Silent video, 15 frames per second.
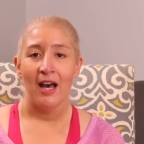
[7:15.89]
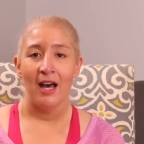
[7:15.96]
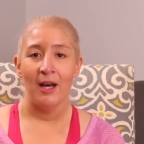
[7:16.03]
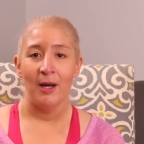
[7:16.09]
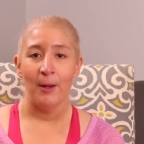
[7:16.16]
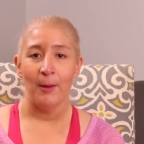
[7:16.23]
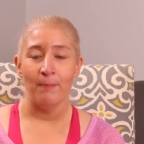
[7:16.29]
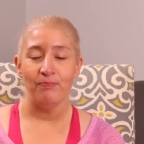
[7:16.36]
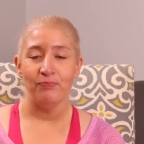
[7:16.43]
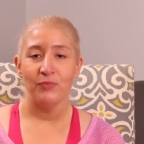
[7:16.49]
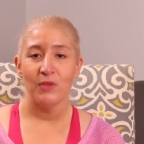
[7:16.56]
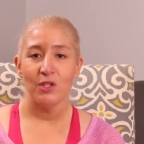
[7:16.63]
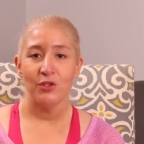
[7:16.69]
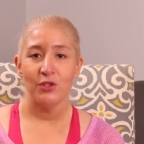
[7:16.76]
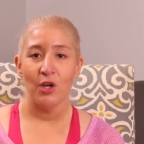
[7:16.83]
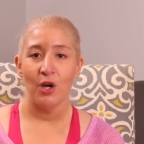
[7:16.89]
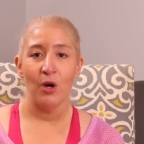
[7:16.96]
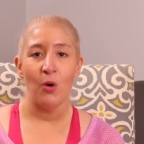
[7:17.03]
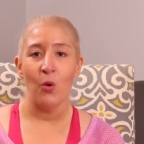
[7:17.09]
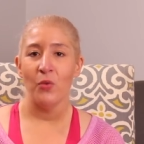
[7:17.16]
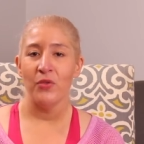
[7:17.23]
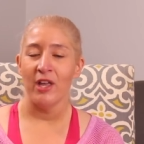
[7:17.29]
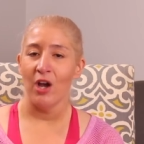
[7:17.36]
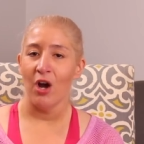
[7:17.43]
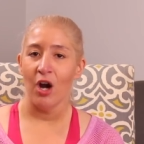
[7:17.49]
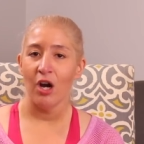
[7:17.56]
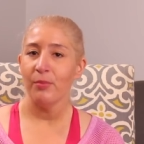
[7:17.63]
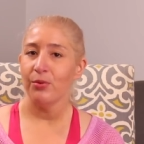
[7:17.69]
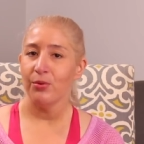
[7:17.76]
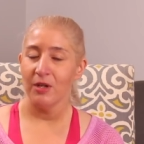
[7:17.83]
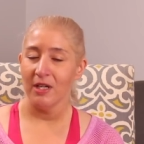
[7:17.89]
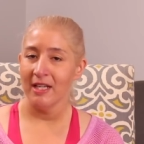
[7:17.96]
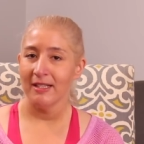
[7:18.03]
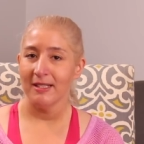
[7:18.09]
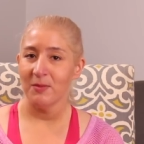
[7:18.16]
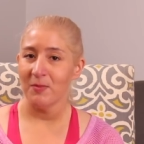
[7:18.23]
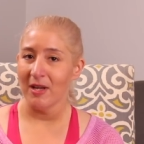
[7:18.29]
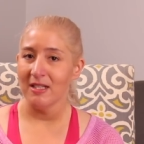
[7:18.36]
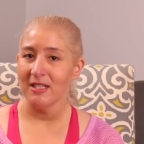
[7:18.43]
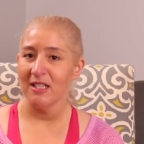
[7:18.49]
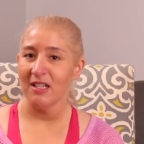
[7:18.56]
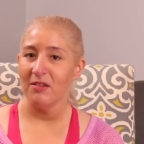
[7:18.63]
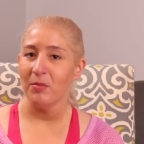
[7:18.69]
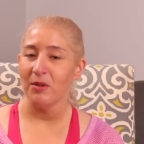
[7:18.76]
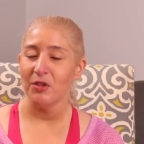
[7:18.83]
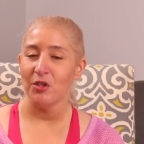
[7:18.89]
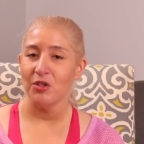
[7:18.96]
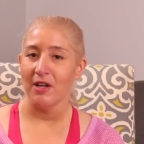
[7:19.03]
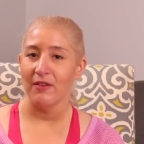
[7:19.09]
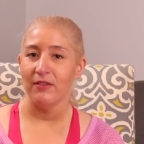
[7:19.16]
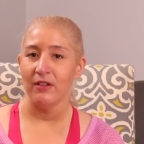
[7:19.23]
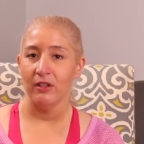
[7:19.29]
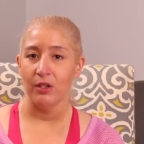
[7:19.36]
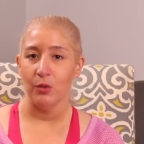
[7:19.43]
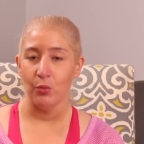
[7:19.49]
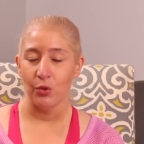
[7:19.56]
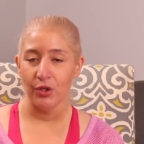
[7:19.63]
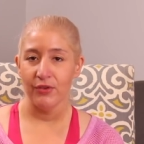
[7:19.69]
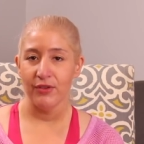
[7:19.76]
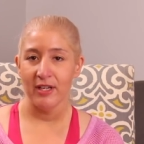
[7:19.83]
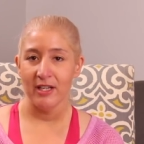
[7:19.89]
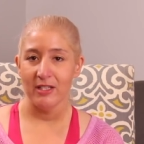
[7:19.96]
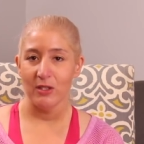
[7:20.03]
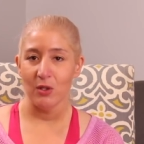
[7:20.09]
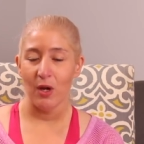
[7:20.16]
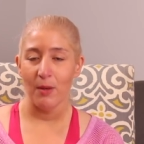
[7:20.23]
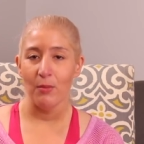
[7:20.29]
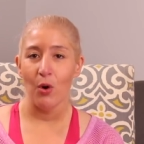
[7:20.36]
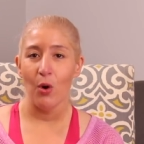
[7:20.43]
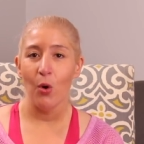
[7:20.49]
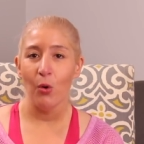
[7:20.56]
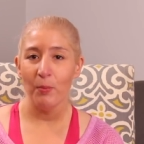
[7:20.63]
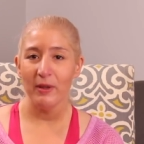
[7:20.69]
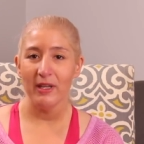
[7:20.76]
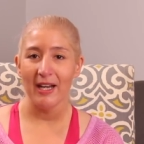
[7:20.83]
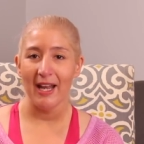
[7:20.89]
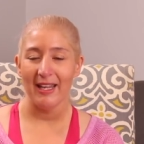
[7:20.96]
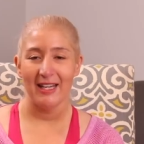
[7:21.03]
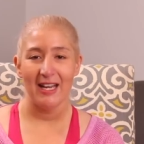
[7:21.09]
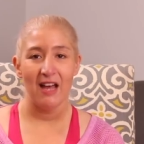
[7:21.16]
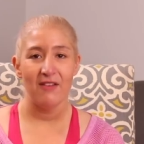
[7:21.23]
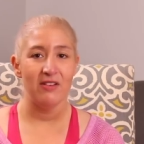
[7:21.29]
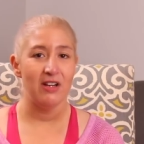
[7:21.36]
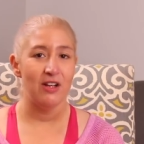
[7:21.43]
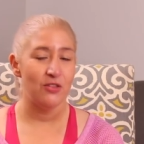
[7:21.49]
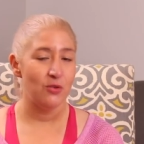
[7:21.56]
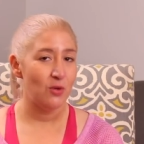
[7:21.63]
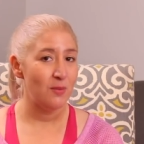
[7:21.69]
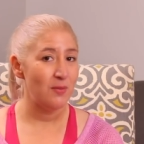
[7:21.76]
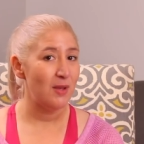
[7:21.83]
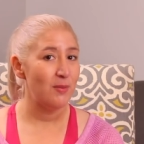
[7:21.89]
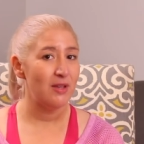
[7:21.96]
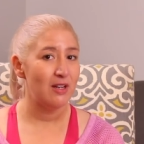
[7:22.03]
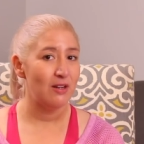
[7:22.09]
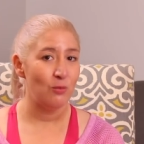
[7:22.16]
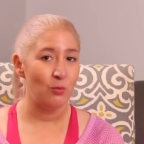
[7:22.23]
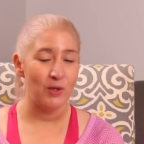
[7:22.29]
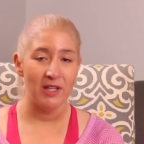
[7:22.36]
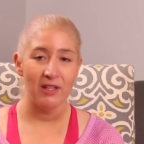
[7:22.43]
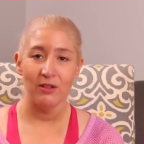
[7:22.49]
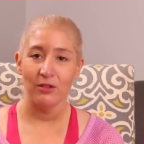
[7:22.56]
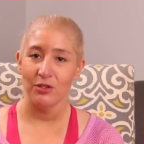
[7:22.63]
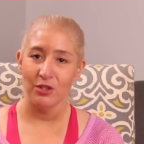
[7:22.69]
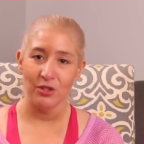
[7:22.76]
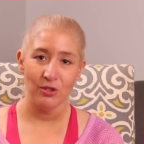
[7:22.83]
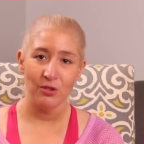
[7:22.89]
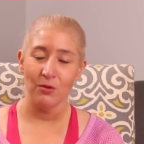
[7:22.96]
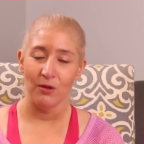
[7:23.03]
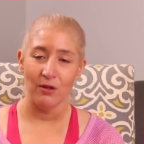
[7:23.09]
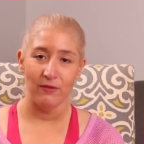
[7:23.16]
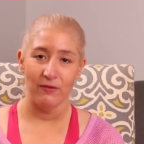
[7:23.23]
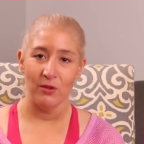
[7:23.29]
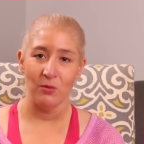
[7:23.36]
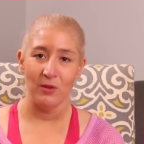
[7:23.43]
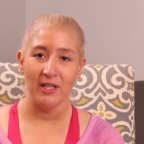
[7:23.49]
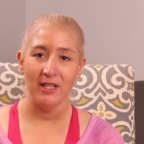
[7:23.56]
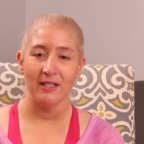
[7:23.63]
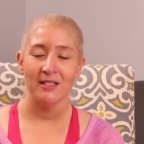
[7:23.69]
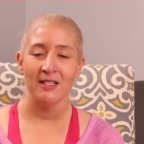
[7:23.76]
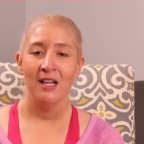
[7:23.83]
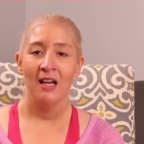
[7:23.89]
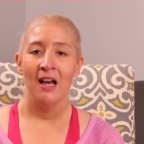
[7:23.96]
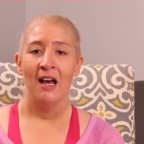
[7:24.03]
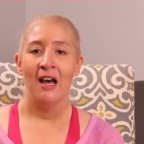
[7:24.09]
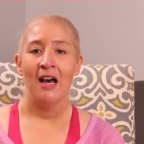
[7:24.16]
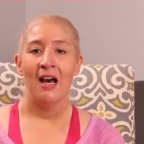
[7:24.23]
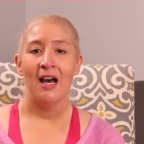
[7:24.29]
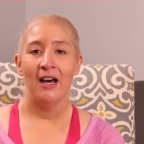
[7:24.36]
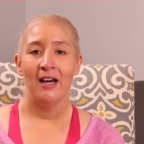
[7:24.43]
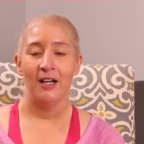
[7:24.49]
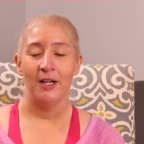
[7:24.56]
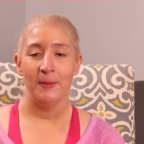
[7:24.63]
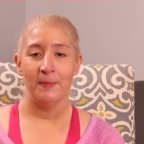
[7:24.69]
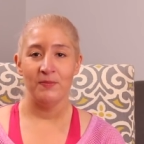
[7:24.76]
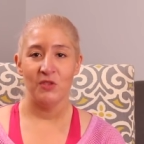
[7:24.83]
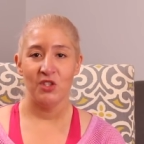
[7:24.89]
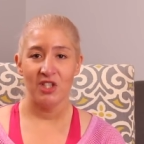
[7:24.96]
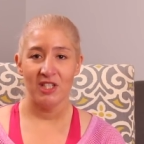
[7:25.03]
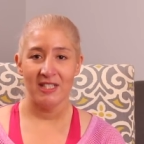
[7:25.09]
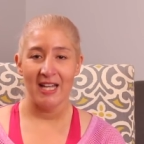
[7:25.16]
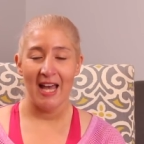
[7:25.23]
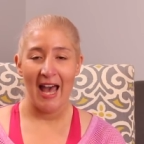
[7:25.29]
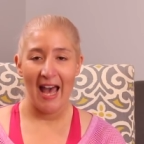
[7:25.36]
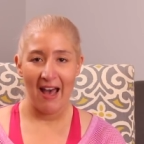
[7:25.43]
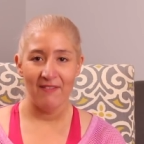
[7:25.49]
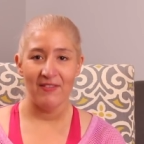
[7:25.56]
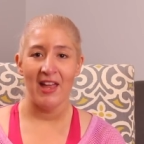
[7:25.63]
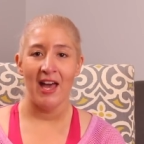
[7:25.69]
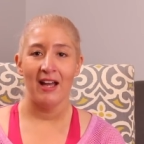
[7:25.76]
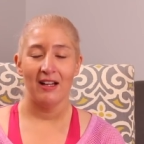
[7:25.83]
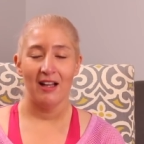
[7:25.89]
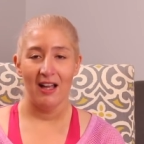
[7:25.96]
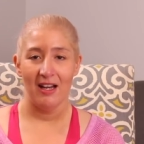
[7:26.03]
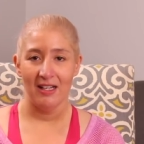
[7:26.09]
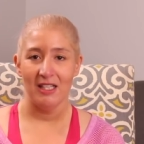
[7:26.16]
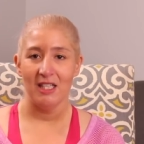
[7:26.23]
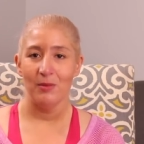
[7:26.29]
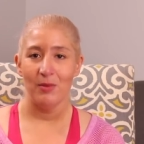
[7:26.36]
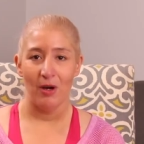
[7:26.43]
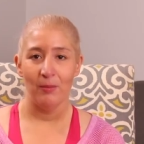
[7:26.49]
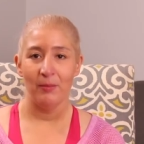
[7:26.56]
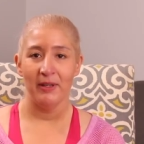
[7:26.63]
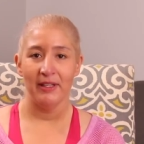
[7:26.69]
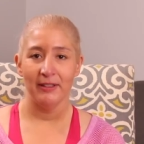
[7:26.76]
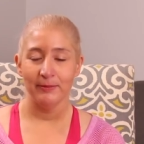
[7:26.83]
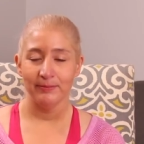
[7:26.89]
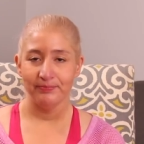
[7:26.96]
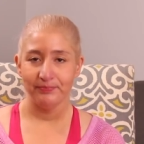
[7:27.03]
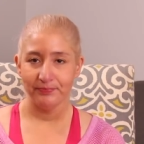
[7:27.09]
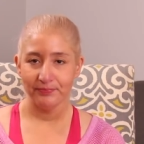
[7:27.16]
Um, so they are pretty expensive, but they're definitely worth it. So I'm hoping I can have another one maybe in a week or two or a few weeks um, just to have that kind of keep helping.